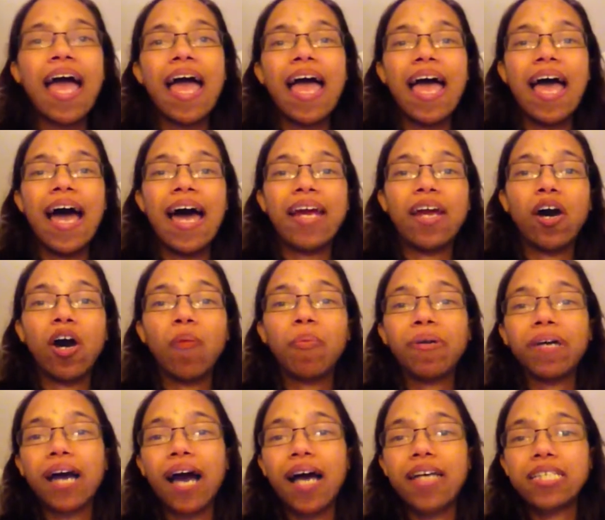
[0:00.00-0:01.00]
and I hope
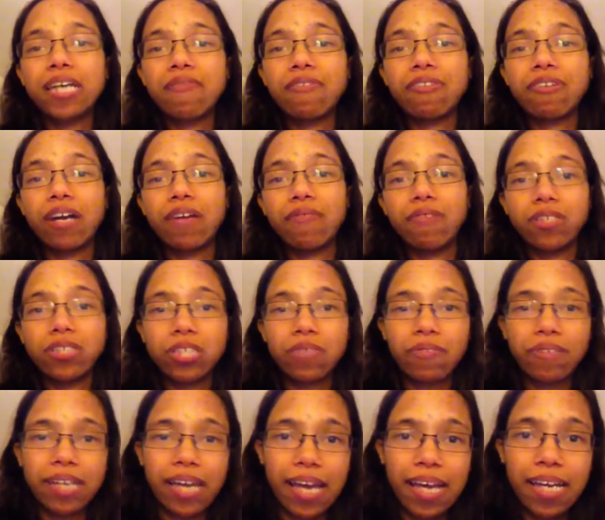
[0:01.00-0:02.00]
you guys have a great rest of
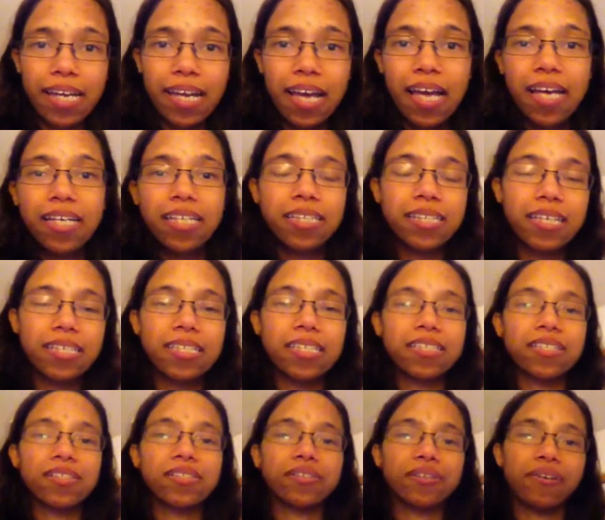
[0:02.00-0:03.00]
your day. This is
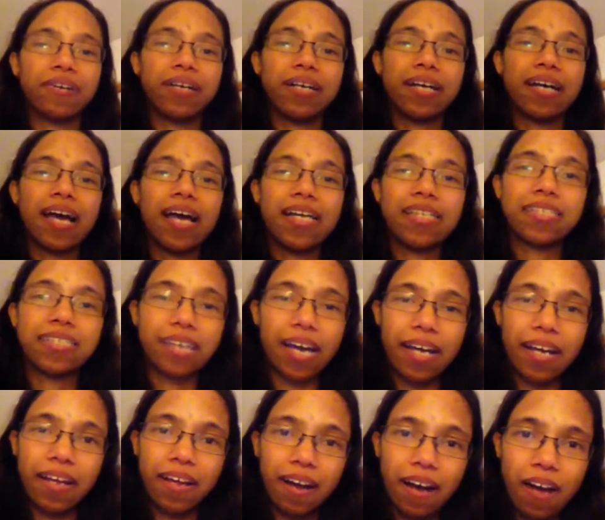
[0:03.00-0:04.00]
Katura
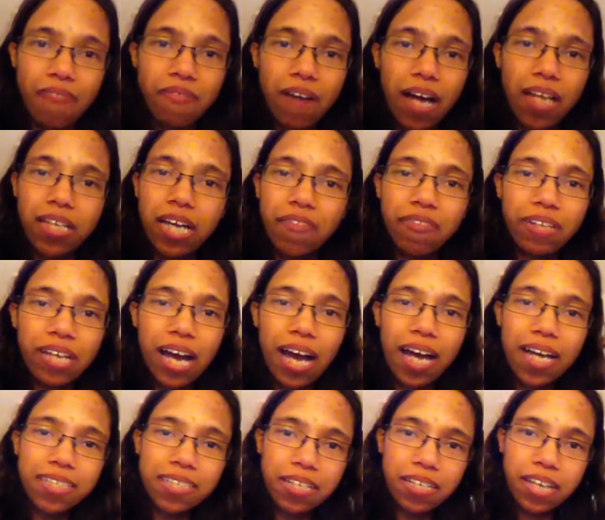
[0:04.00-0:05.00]
signing off. I love you
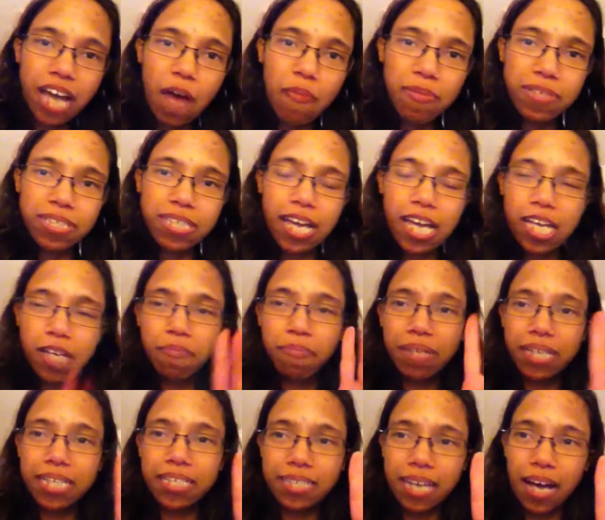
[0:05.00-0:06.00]
guys, and namaste.
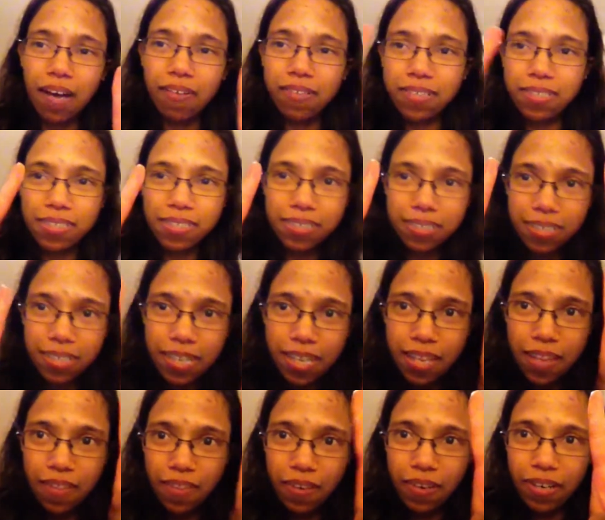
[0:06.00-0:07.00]
Peace out.
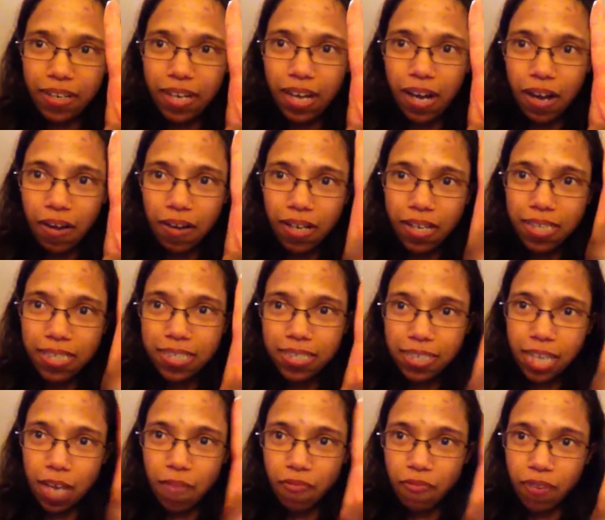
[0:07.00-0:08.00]
There you go.
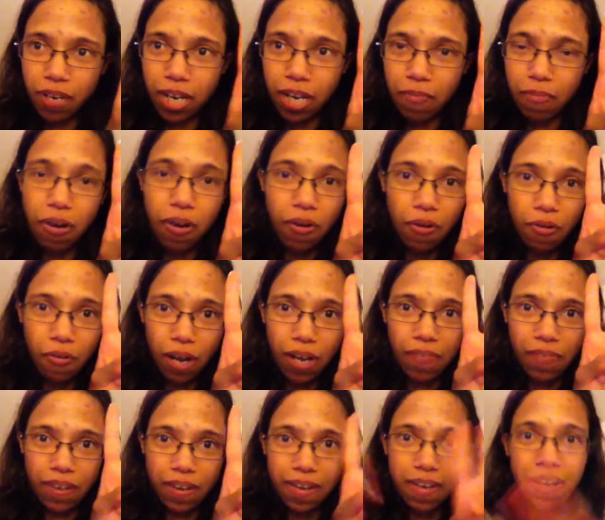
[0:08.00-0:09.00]
Same frame
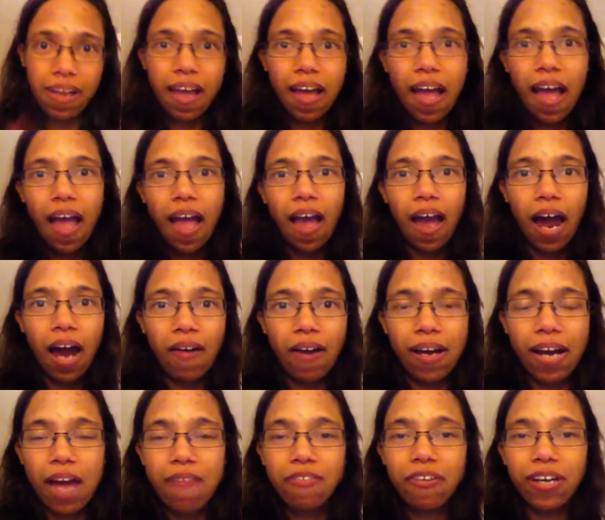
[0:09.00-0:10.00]
right there. All
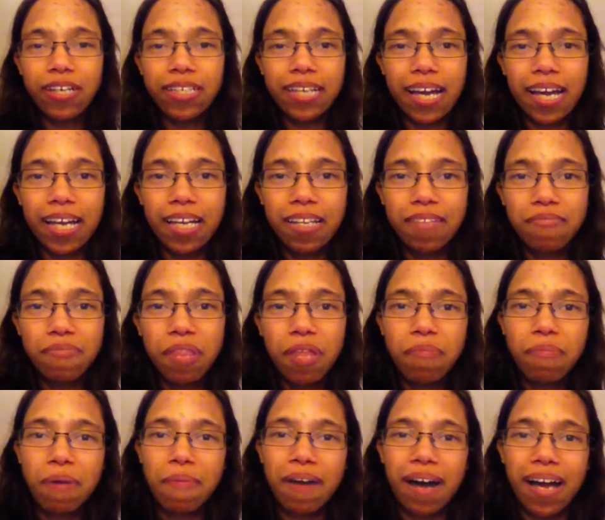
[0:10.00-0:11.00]
right, have a great day.
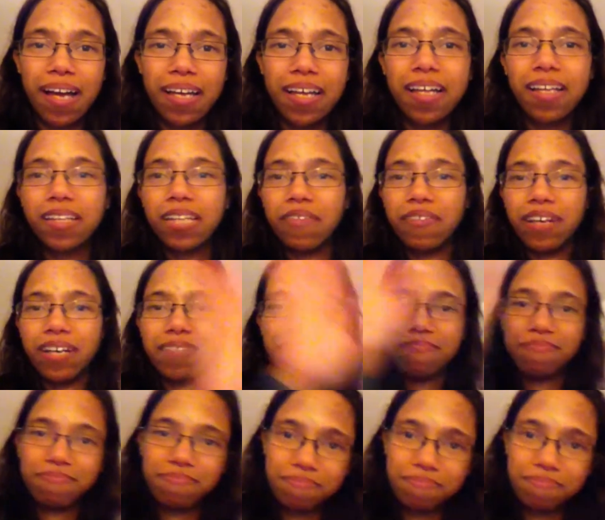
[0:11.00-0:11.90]
Bye-bye. Love ya.